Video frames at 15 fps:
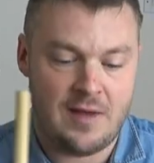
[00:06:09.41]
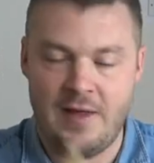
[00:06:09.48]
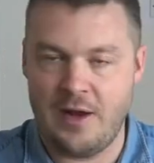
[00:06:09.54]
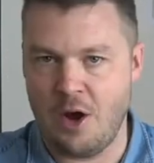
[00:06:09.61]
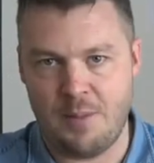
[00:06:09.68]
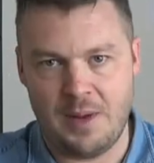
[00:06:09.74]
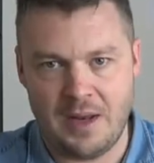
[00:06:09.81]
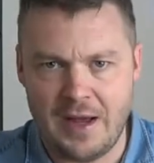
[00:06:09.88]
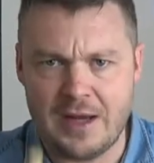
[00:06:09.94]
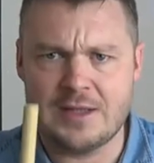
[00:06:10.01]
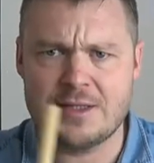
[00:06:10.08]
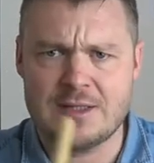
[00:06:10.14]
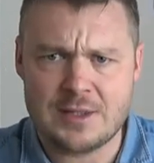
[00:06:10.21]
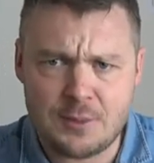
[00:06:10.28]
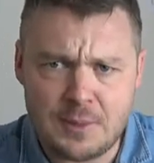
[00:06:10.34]
and they go a bit like
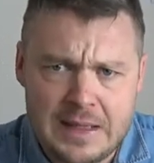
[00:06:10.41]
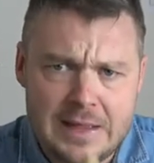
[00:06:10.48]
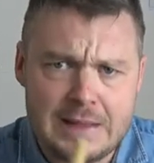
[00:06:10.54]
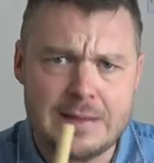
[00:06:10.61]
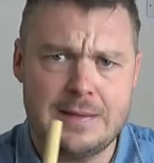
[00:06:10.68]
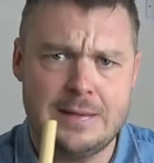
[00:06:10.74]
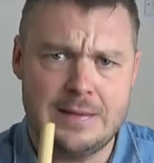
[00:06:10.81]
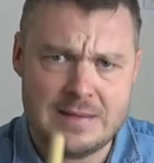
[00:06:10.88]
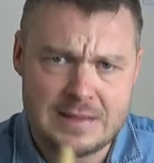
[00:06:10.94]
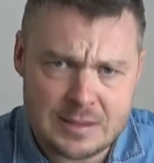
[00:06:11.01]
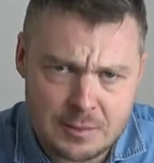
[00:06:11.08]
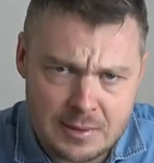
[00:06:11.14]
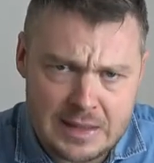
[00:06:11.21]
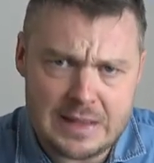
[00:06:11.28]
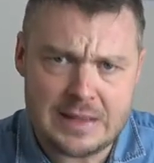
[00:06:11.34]
squeak,
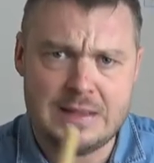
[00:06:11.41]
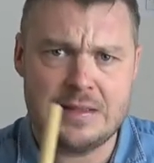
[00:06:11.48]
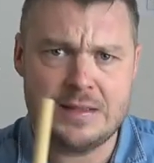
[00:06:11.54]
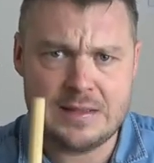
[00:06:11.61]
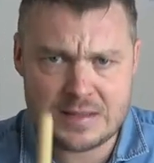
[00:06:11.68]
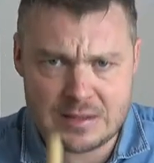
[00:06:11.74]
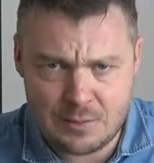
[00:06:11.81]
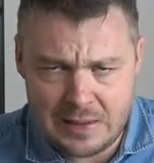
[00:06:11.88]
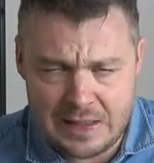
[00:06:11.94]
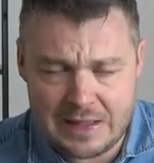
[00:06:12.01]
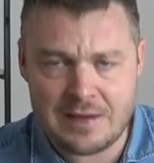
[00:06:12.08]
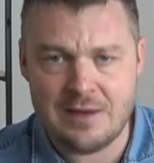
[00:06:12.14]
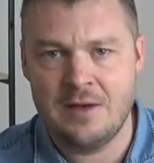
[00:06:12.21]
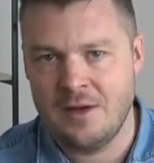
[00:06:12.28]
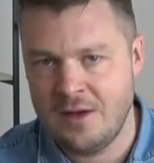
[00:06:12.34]
squeak,
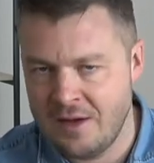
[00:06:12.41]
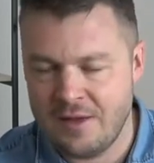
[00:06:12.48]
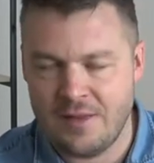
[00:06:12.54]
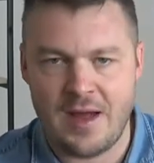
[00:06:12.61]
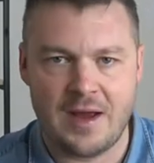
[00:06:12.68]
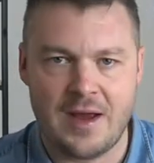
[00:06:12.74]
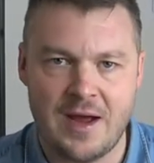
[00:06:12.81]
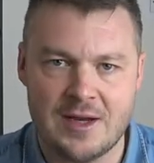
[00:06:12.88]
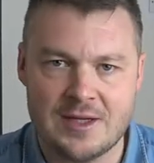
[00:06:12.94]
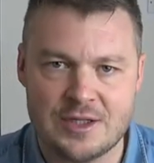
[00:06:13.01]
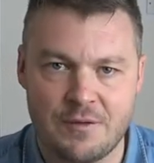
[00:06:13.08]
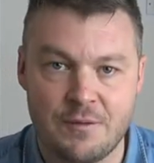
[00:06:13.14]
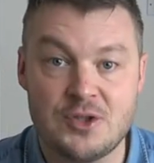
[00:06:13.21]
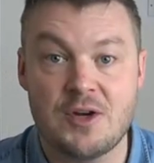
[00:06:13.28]
squeak, that kind of stuff.